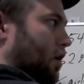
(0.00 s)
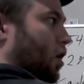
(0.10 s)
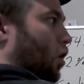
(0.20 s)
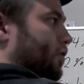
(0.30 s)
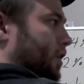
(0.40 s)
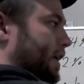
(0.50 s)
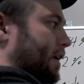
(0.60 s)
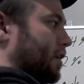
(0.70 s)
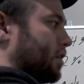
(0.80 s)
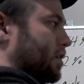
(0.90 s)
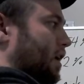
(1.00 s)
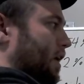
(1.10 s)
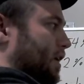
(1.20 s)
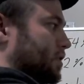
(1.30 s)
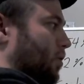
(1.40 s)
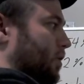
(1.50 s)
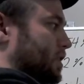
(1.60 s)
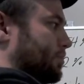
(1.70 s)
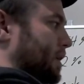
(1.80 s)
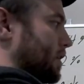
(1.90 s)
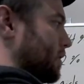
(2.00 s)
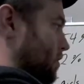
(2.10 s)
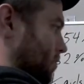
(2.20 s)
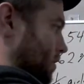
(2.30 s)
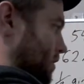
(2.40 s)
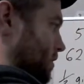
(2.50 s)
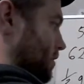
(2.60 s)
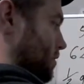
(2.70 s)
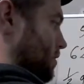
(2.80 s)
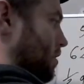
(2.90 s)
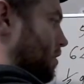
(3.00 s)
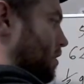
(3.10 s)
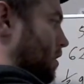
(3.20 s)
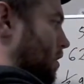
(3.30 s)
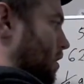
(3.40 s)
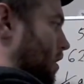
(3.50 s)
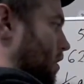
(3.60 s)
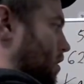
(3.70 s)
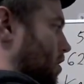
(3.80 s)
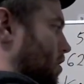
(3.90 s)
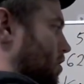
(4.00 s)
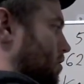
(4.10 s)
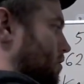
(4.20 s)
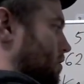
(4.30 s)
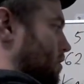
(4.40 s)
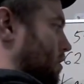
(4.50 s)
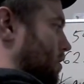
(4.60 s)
Over here is going to be, so this is girls,